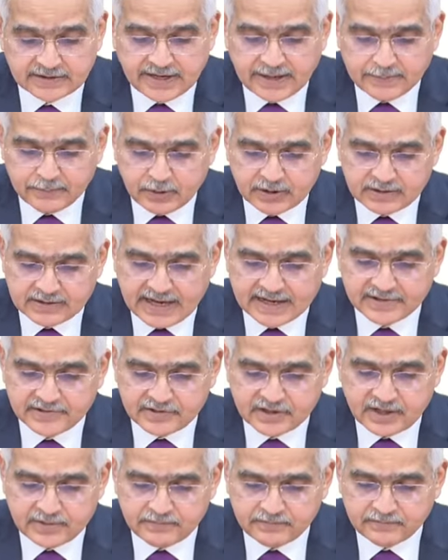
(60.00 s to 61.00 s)
the taper
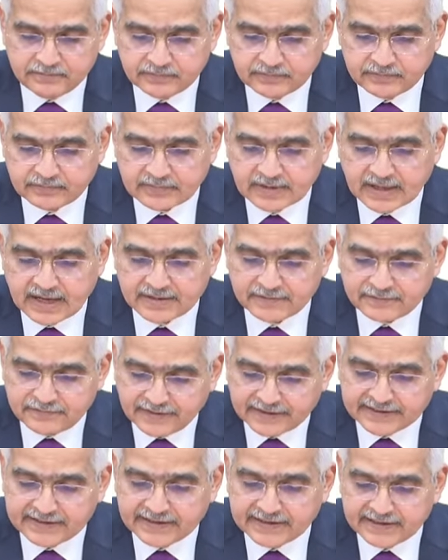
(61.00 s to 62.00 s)
tantrum,
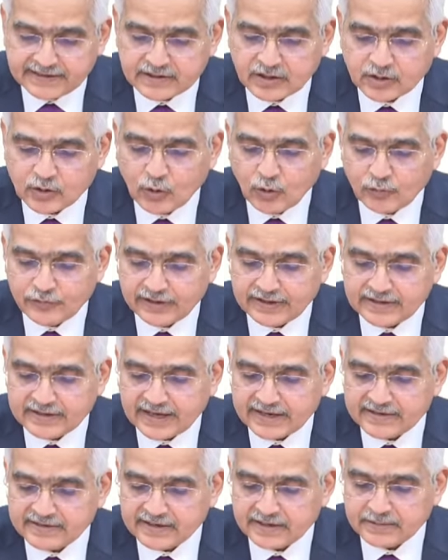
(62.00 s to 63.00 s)
and finally the
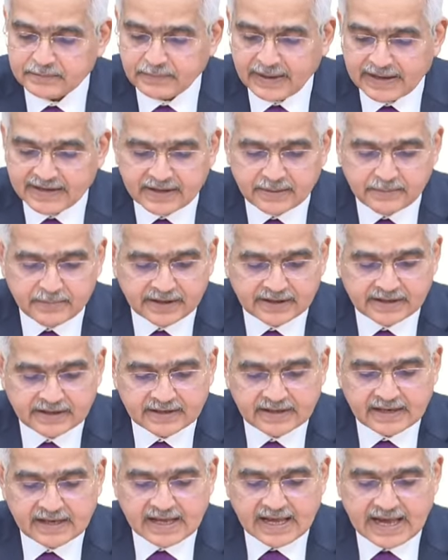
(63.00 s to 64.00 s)
COVID-19
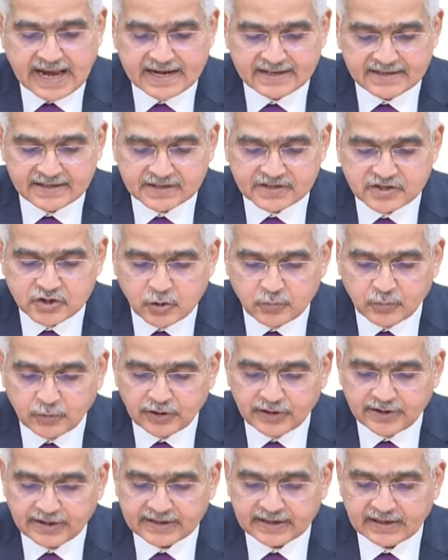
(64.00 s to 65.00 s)
pandemic and the
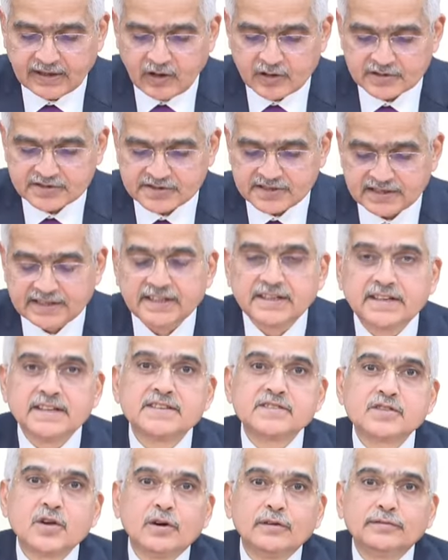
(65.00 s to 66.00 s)
geopolitical
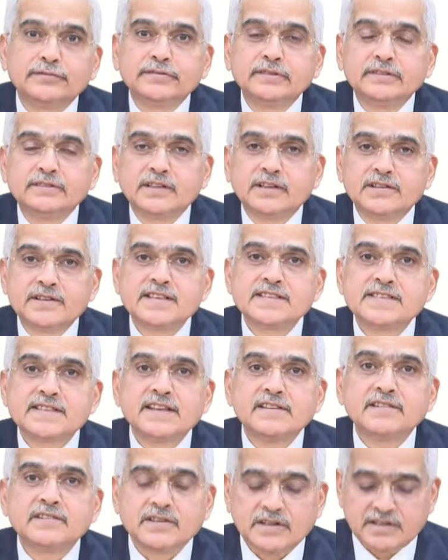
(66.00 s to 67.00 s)
hostilities of the
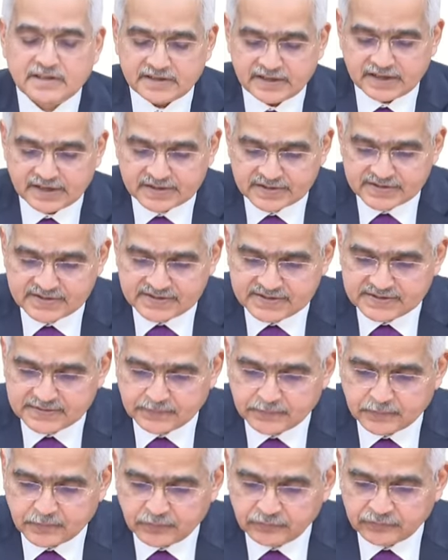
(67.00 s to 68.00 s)
recent
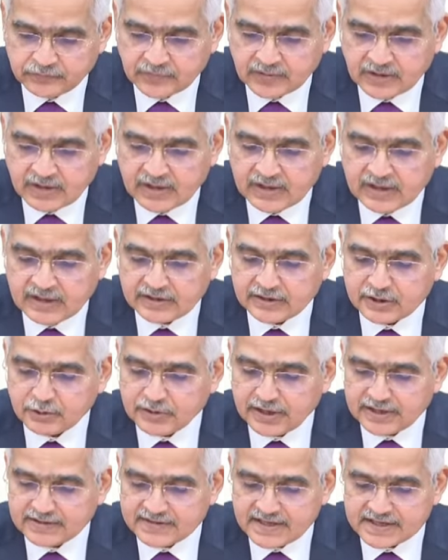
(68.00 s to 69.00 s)
years.
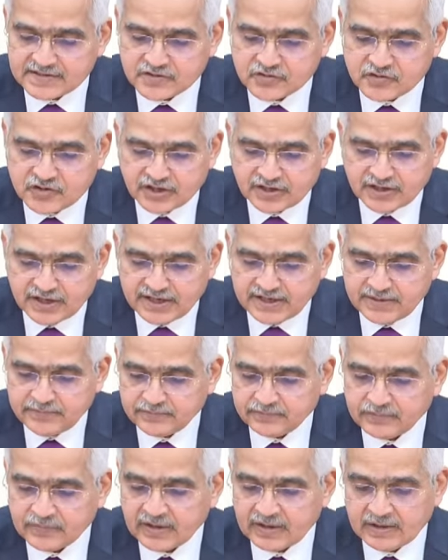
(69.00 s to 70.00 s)
During this
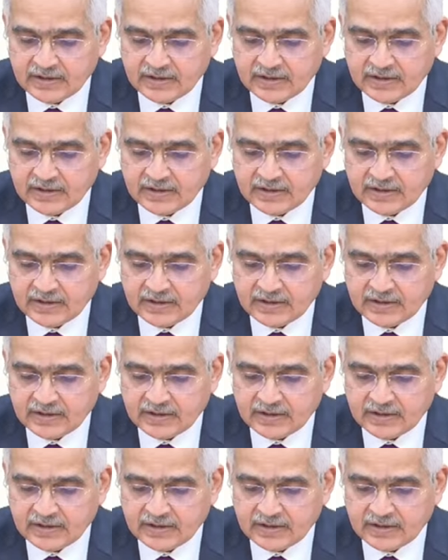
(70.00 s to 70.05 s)
journey,